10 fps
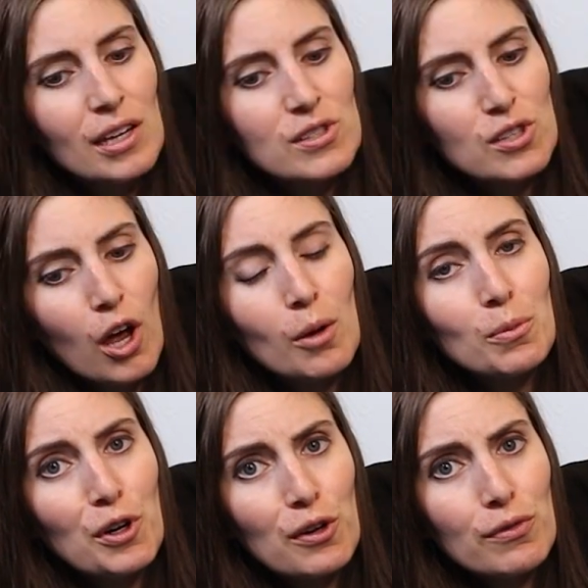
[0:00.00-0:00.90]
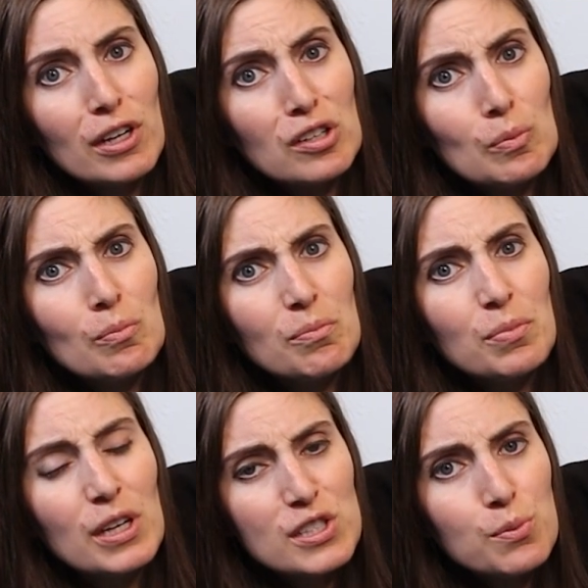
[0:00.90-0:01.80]
It's not perfect,
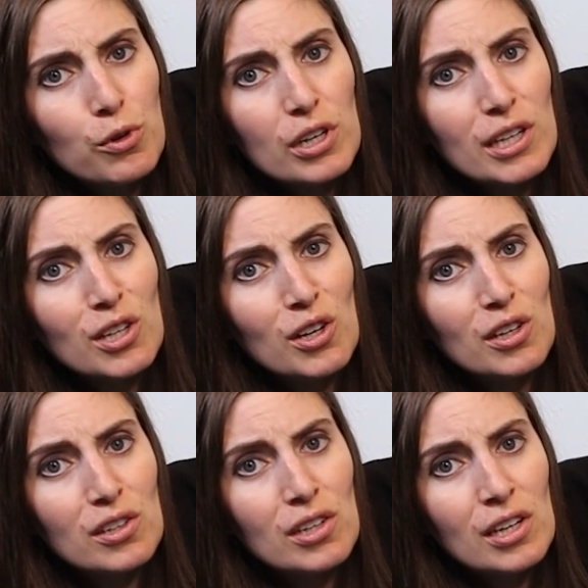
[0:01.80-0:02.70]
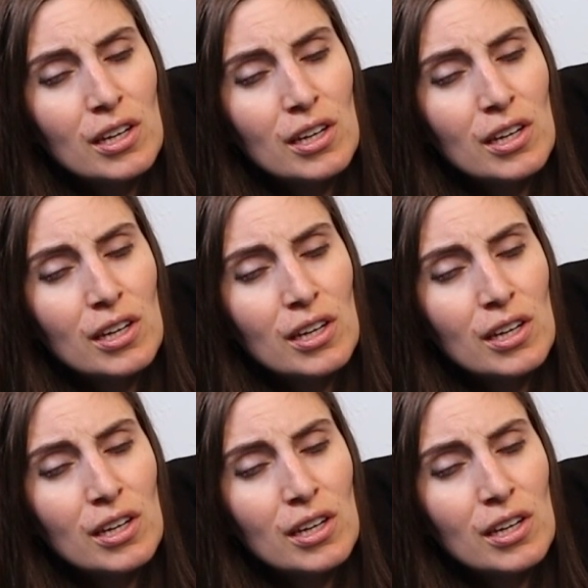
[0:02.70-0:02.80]
but it's pretty good.